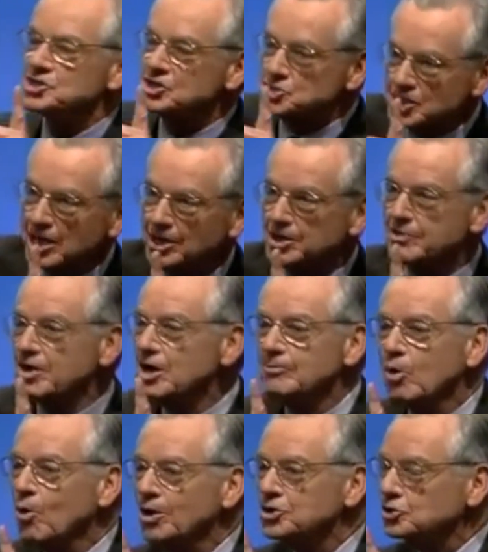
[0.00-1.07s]
Selye, the number
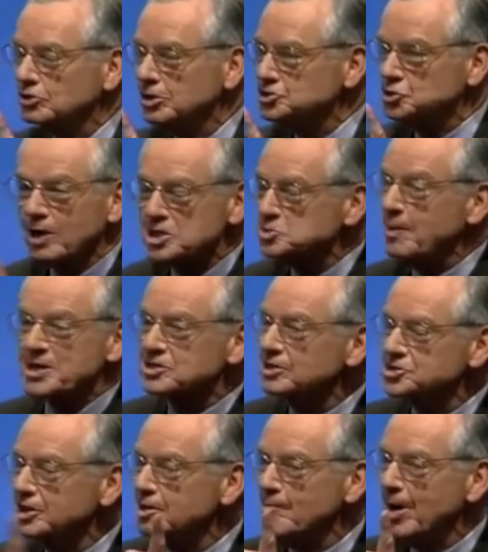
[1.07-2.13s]
one stress specialist
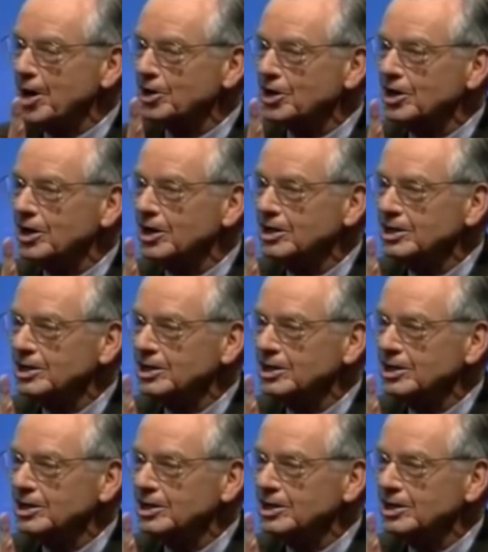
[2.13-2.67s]
in America,